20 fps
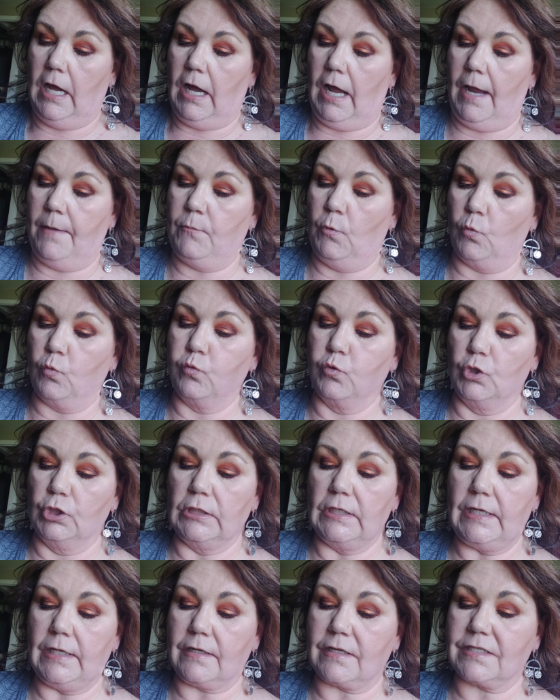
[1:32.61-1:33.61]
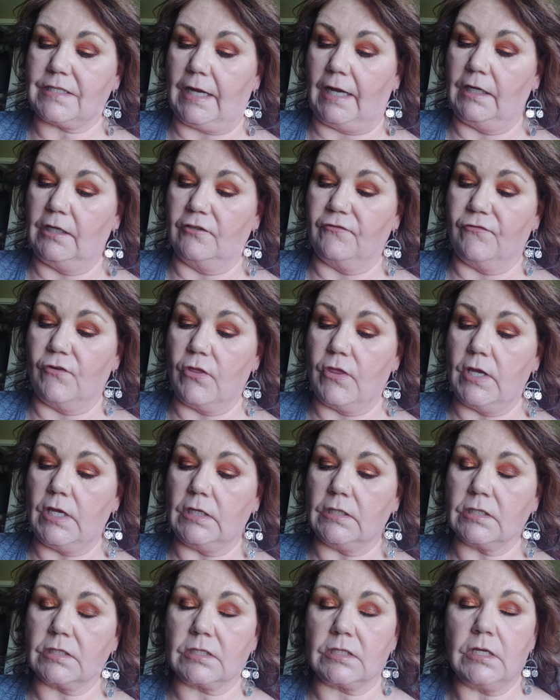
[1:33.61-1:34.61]
I'm really excited for
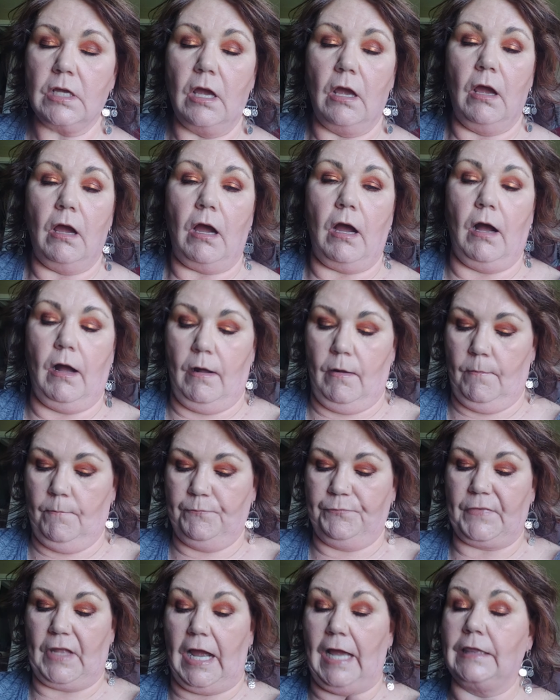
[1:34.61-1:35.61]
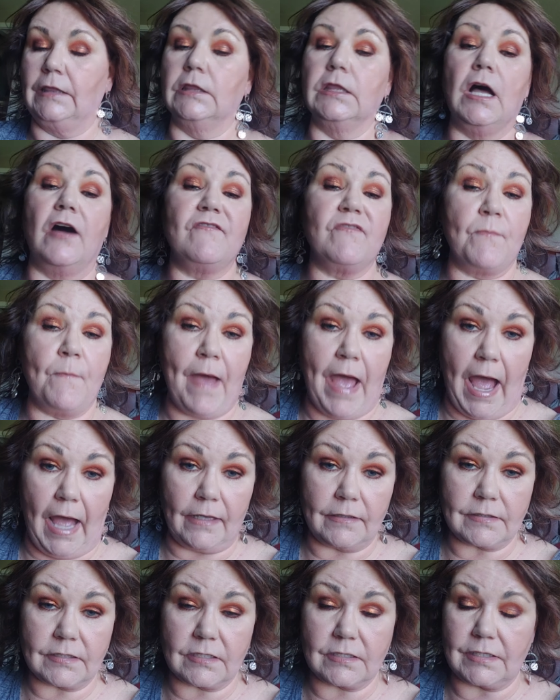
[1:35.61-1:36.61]
this. Um, I love
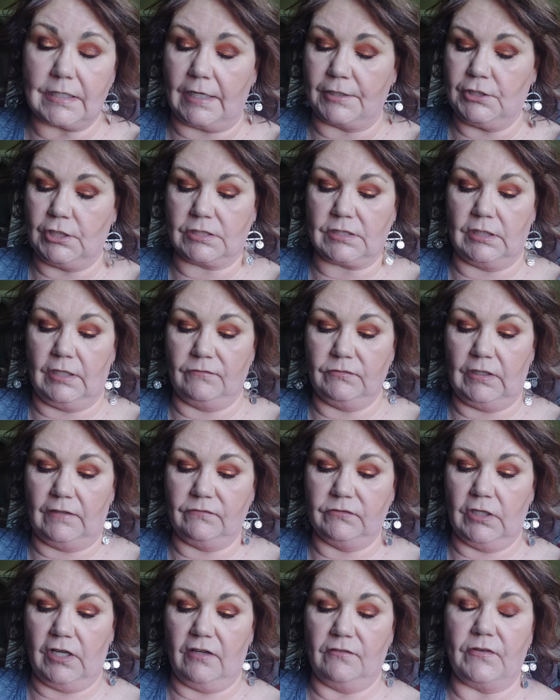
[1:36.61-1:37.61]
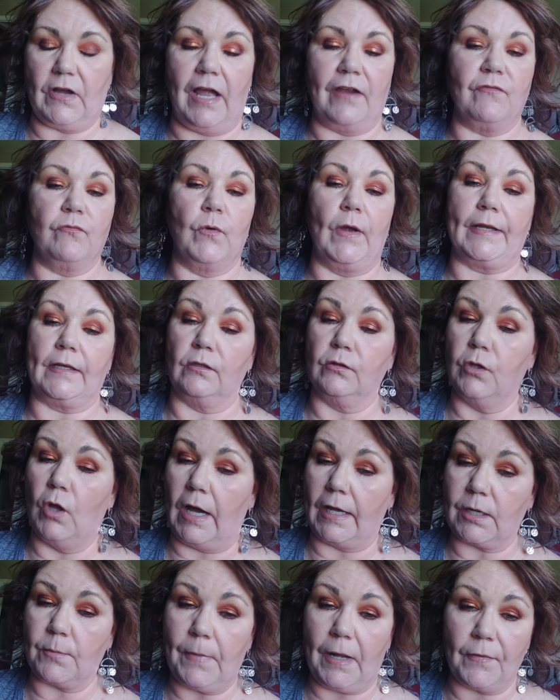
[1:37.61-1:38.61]
masks. I just love, love, love. I've read a
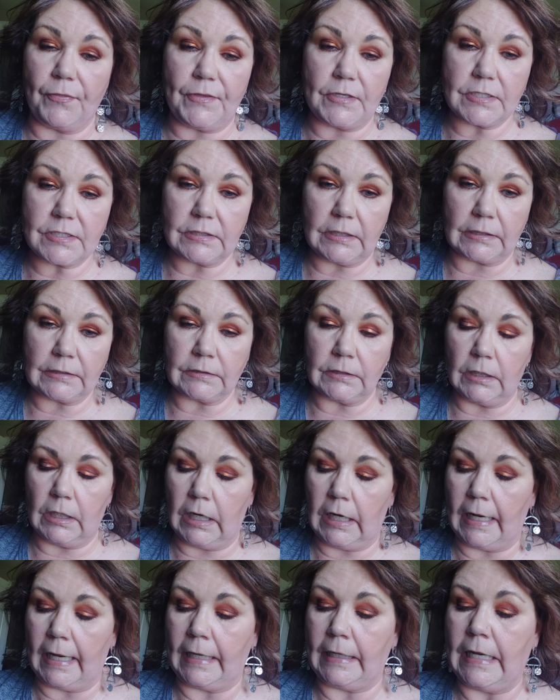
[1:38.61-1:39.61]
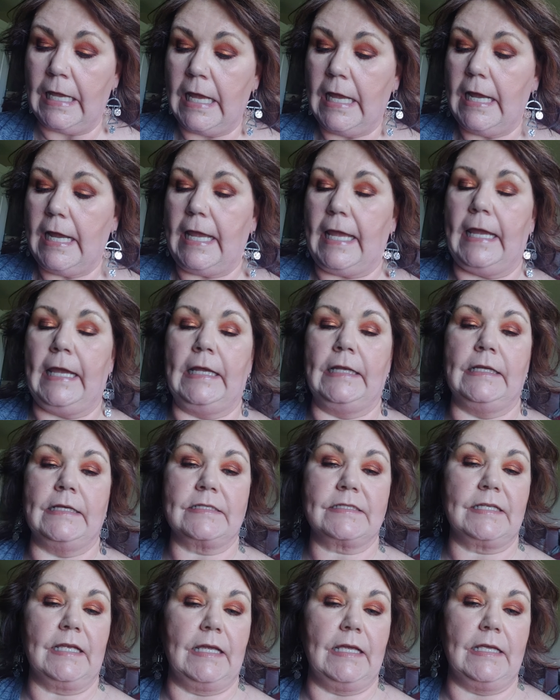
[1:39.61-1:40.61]
lot about this online, and
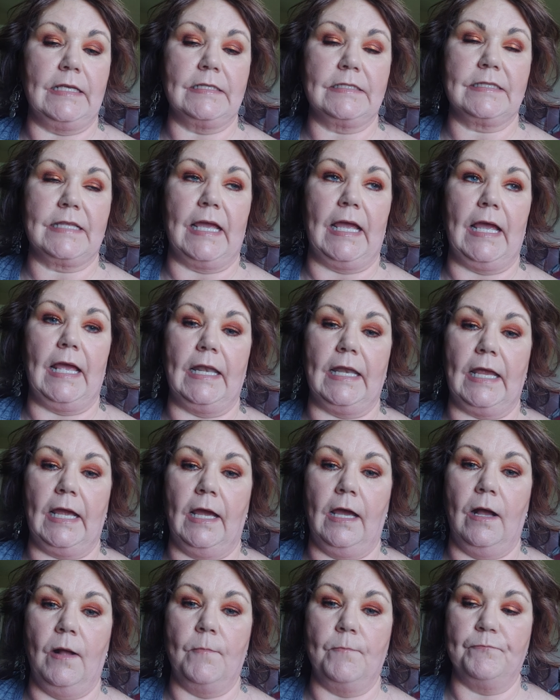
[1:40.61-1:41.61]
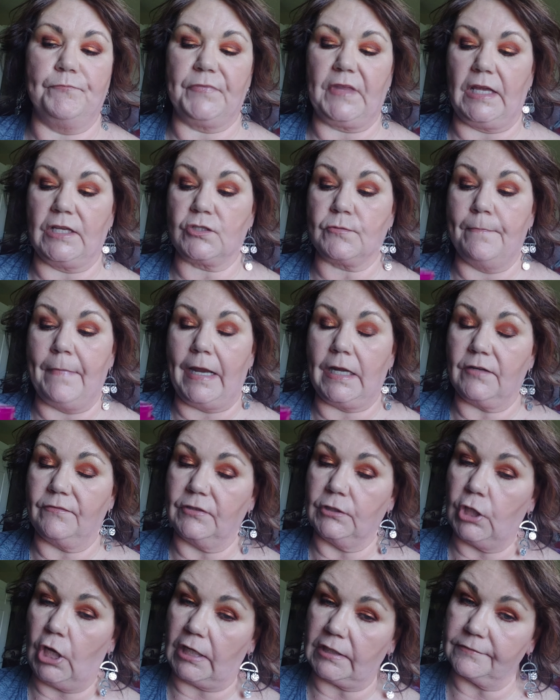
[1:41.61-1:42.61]
it says that um, it's made of a
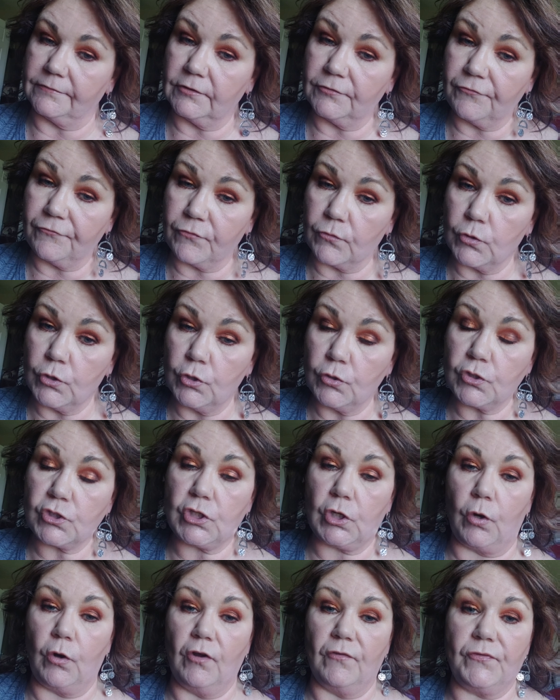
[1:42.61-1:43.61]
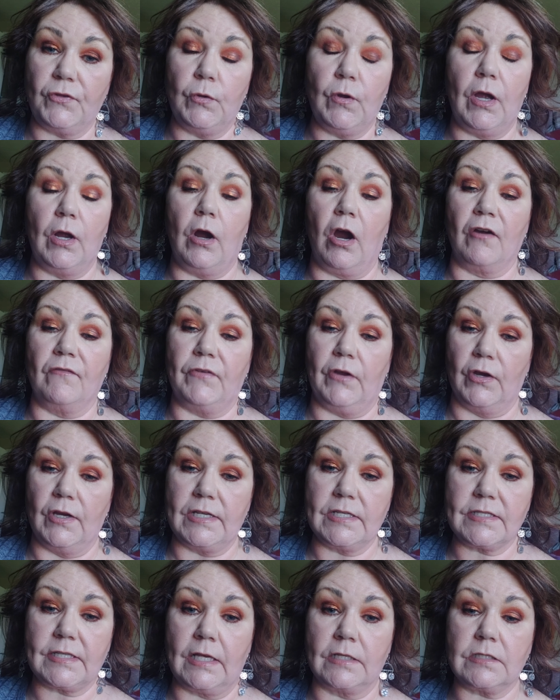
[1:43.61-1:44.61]
lot of a fruit. So if you are very
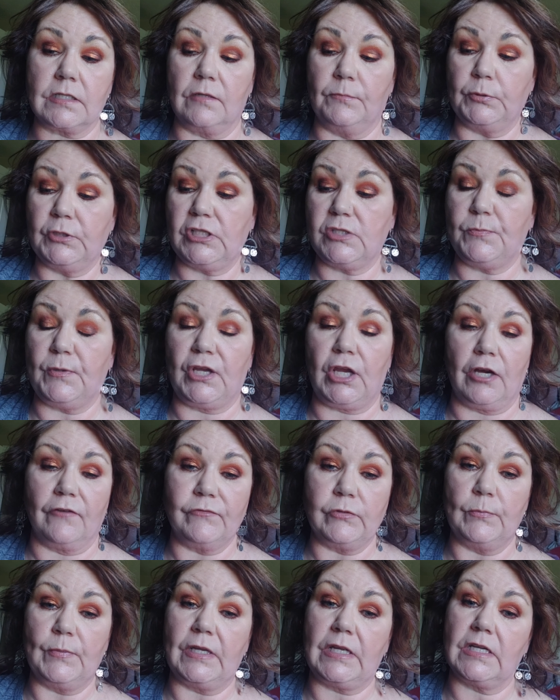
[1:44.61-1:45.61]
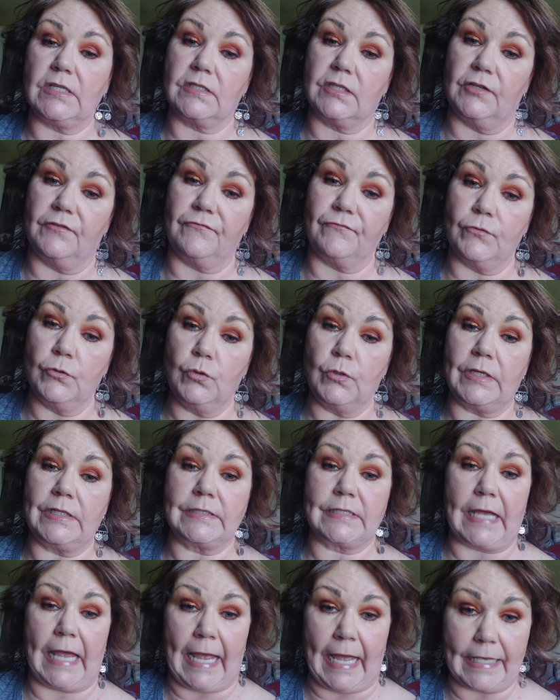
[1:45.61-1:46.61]
sensitive, please be careful because the fruit
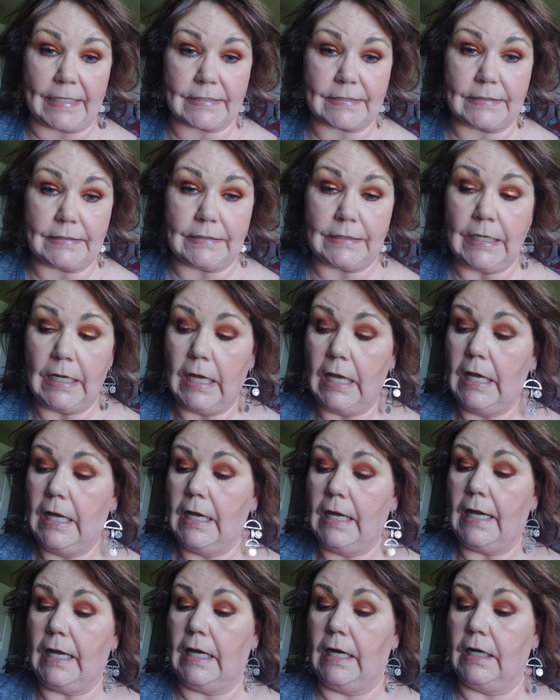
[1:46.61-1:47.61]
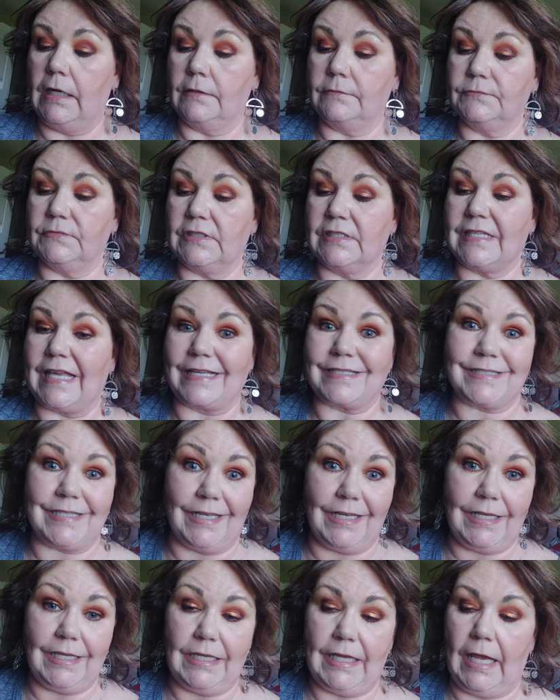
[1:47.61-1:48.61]
is acid, um, is
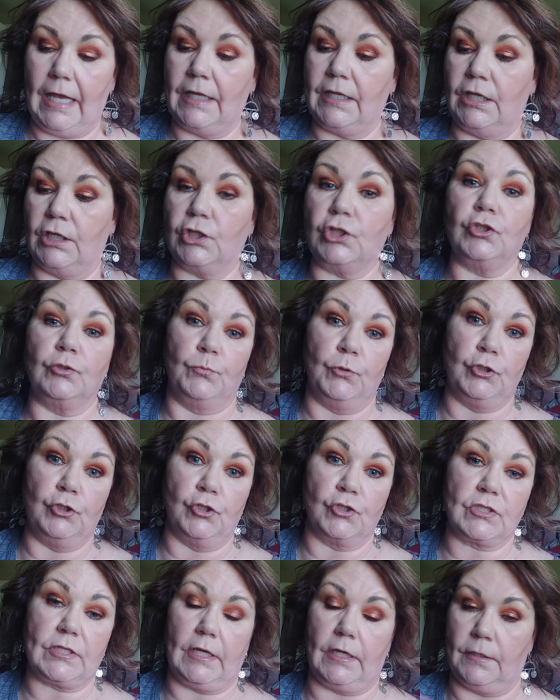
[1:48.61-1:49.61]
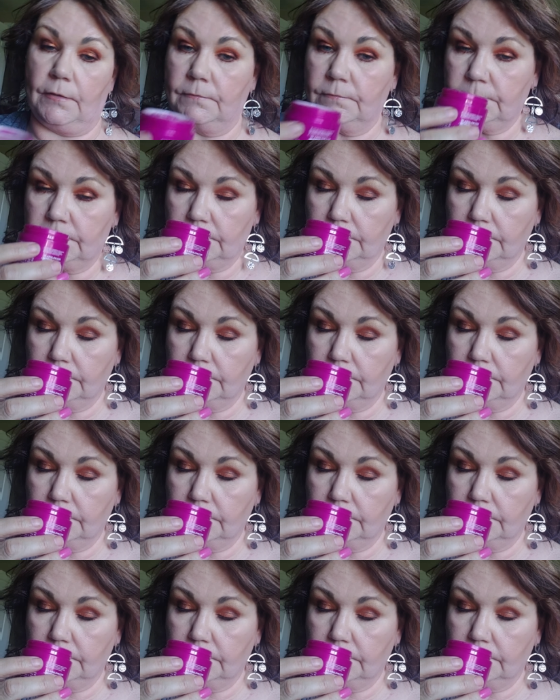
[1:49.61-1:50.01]
acidic, and it could burn your skin.